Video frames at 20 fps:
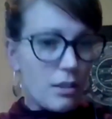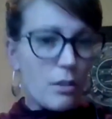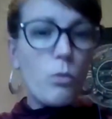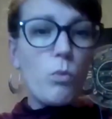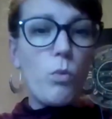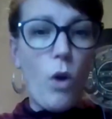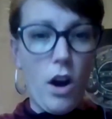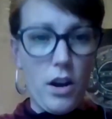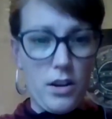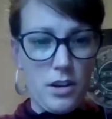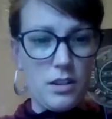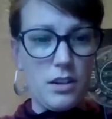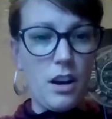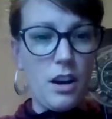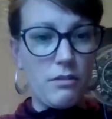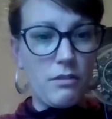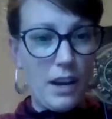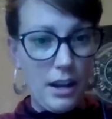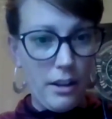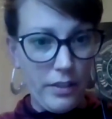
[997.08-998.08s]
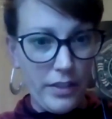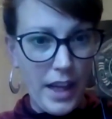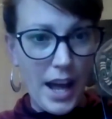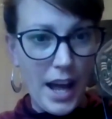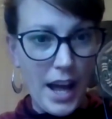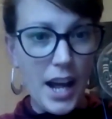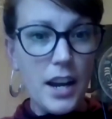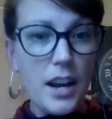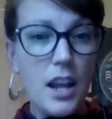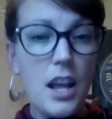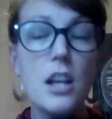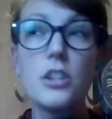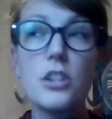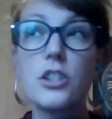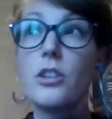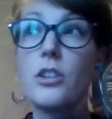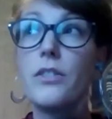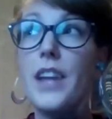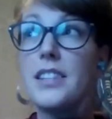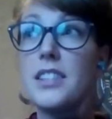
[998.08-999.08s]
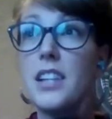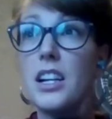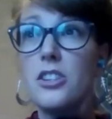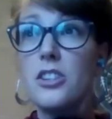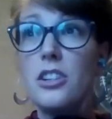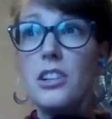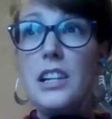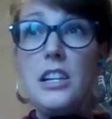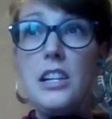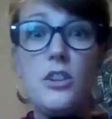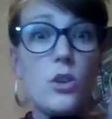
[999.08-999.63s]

the water around that. So that's actually